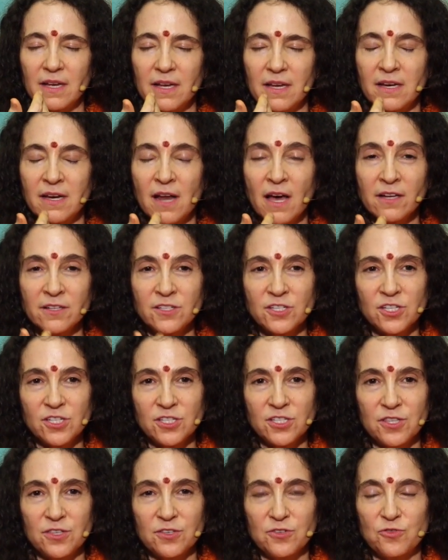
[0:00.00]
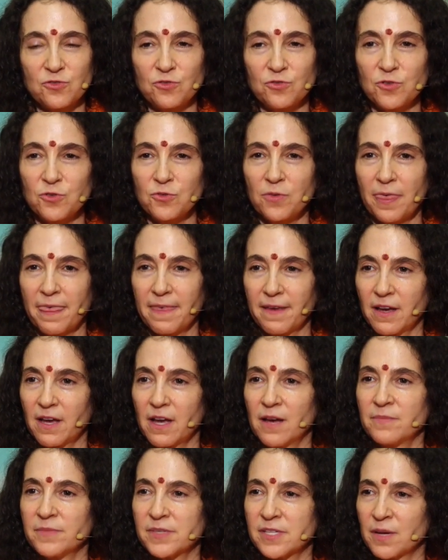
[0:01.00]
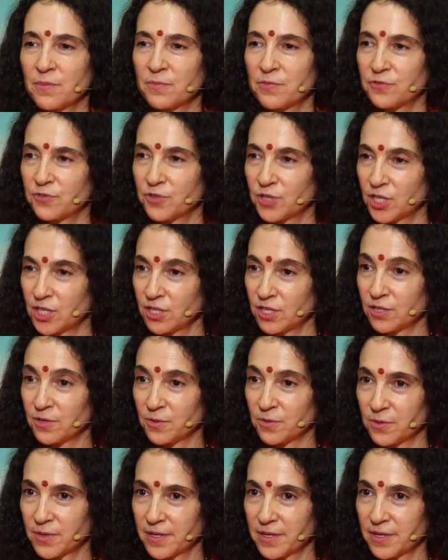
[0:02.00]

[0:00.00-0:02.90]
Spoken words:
not just the truth that comes up for you,